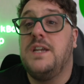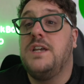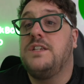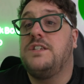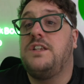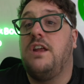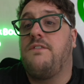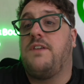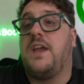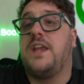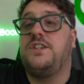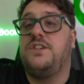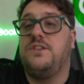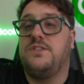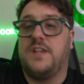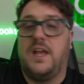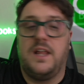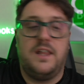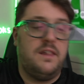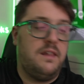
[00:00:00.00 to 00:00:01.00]
So don't forget to
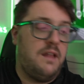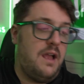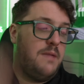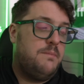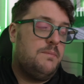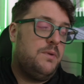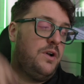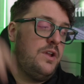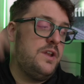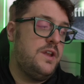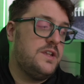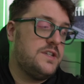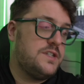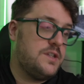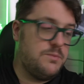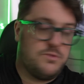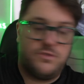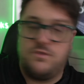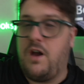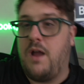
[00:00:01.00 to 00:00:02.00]
use that like button,
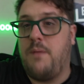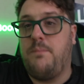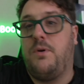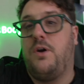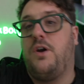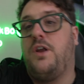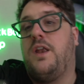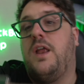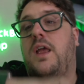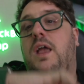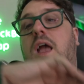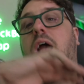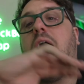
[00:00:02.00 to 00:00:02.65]
subscribe button,